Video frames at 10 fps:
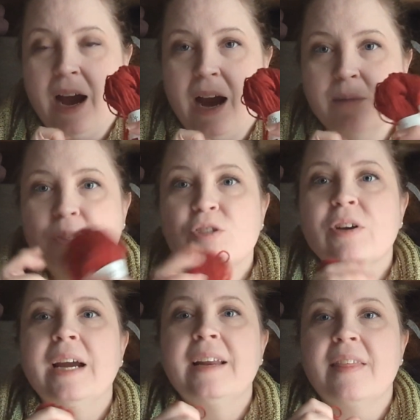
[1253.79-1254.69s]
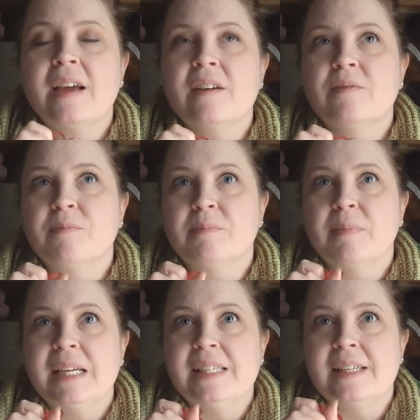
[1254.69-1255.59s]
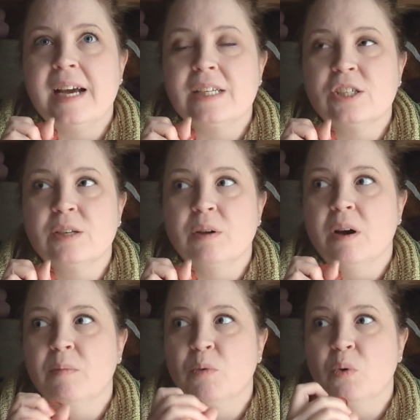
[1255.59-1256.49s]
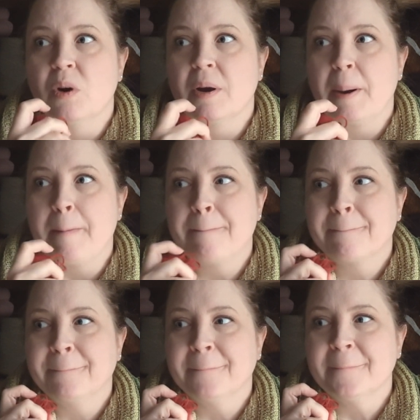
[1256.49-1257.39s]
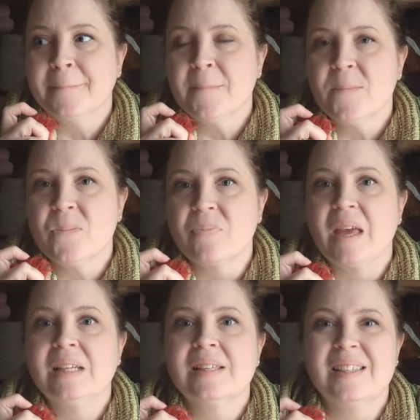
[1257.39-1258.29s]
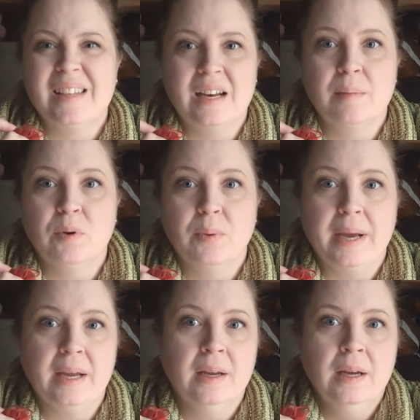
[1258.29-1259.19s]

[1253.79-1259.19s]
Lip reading: I'm just trying to think of my stash in a more sustainable way,